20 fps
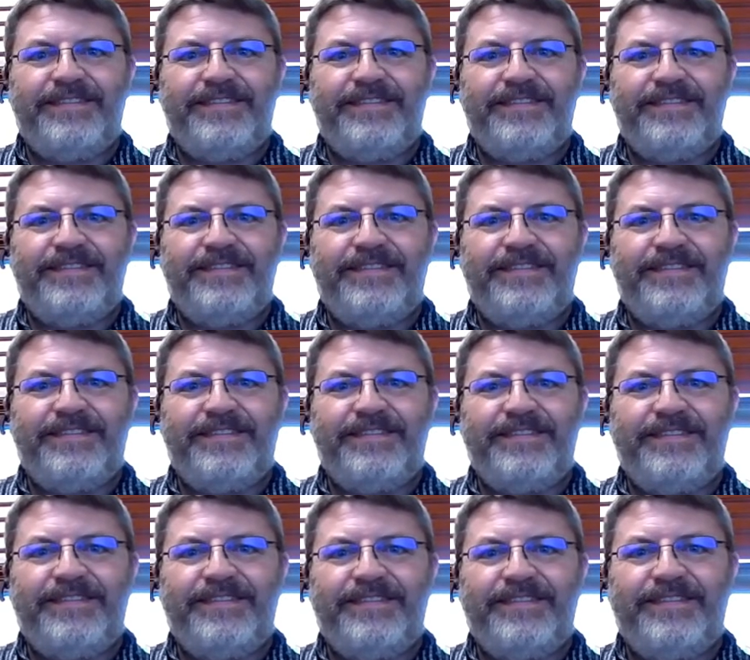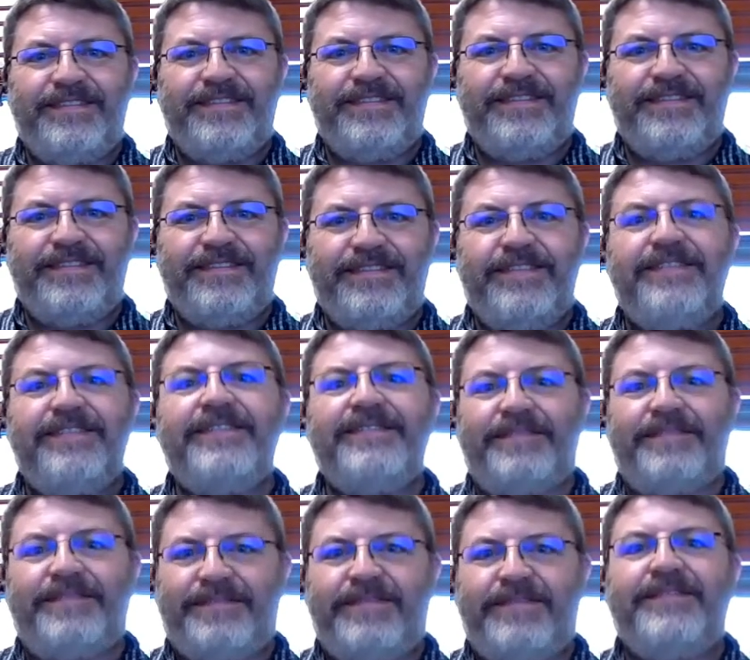
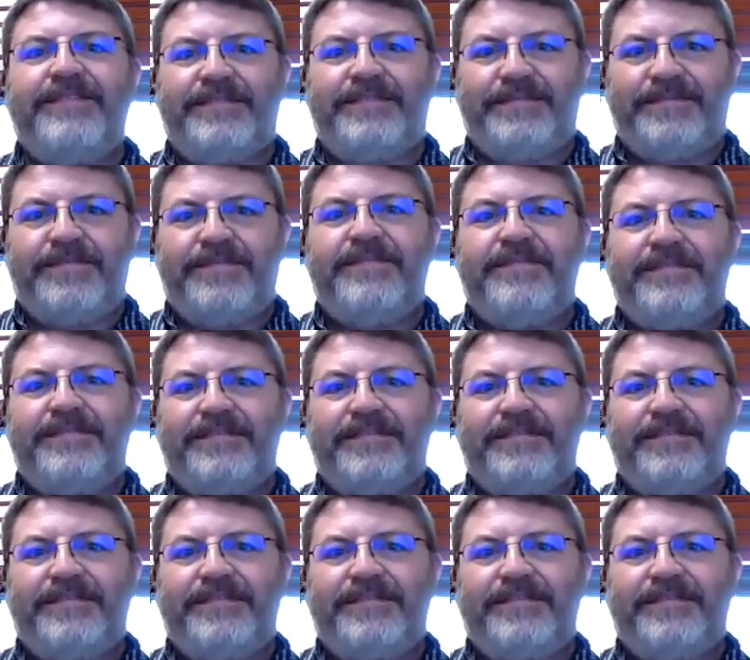[no speech]